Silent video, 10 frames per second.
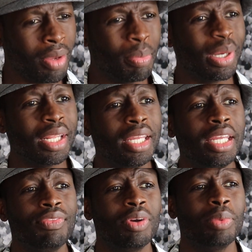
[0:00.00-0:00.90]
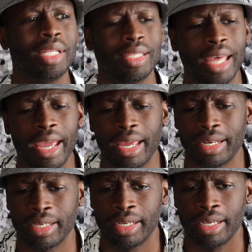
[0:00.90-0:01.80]
But even with
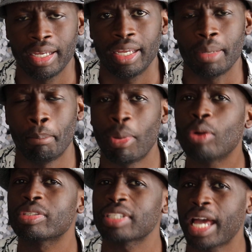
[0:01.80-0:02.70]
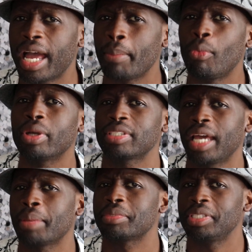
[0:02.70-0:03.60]
that, most time, more
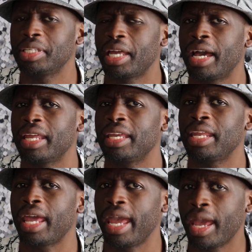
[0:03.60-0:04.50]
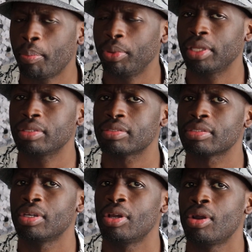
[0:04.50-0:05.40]
times than not, it
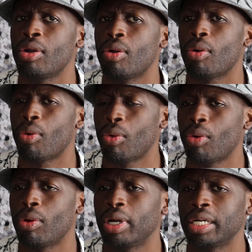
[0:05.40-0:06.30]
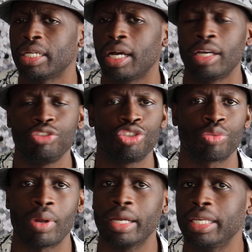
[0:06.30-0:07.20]
happens on a
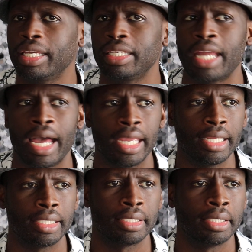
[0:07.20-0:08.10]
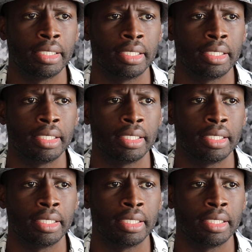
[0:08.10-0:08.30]
drunken night,